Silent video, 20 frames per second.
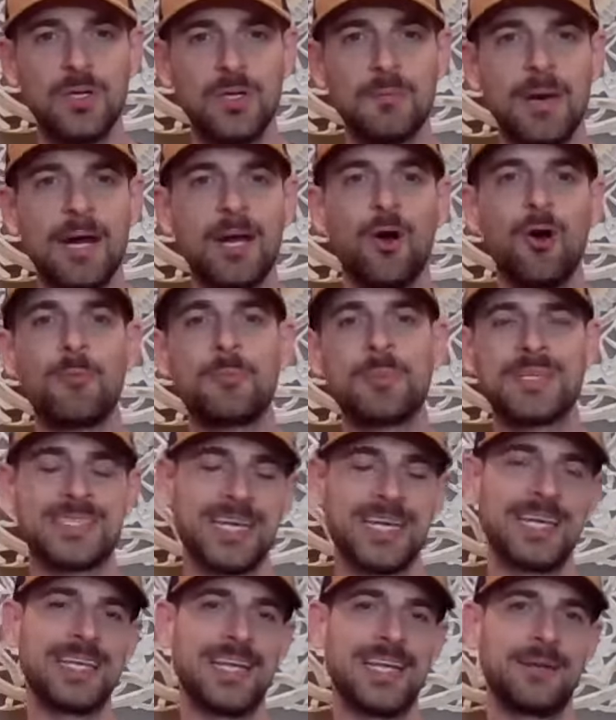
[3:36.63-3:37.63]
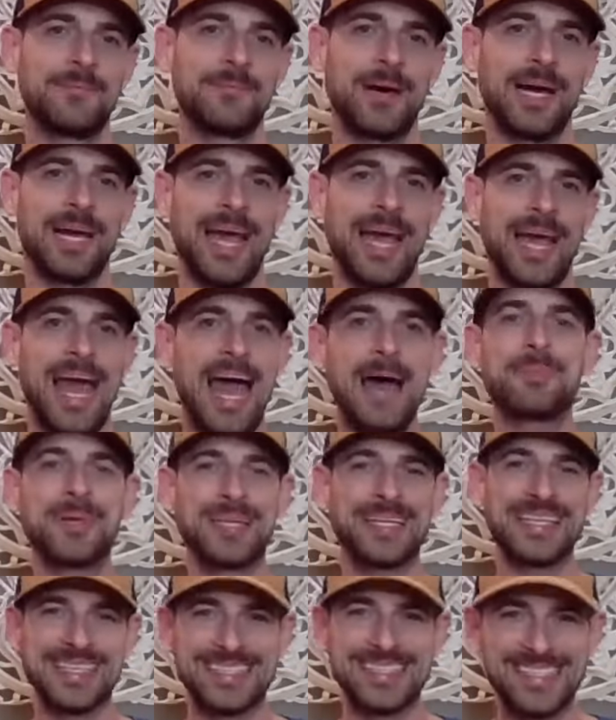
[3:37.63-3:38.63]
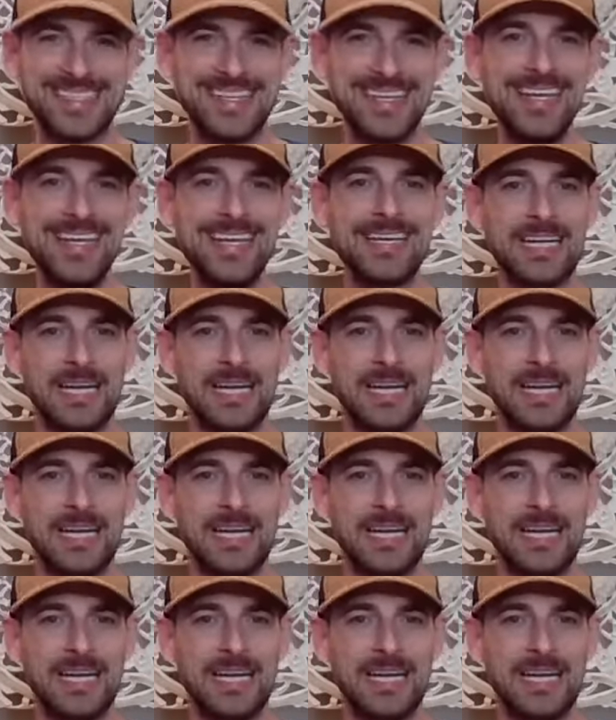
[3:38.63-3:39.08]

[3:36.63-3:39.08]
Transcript: My hope is and and my happiness